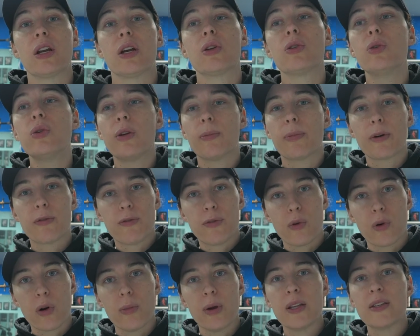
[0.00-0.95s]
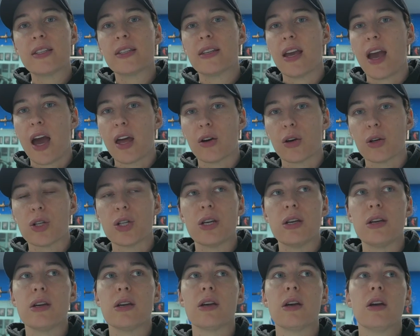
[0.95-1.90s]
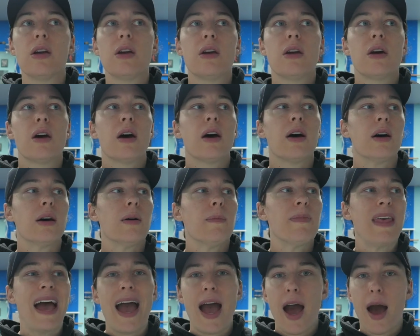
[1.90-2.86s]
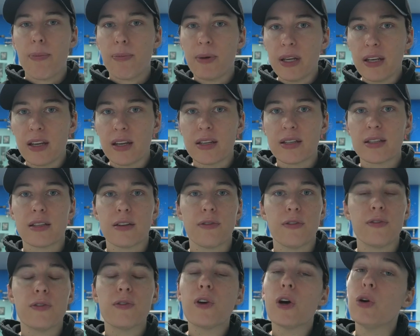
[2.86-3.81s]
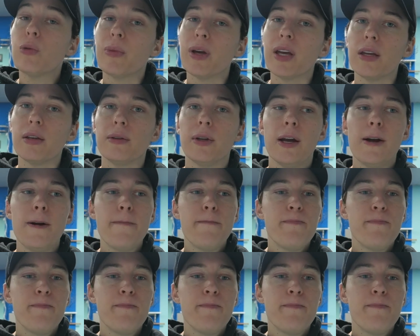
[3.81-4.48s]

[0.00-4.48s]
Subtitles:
Include the performance, the energy, the happiness, the fulfillment,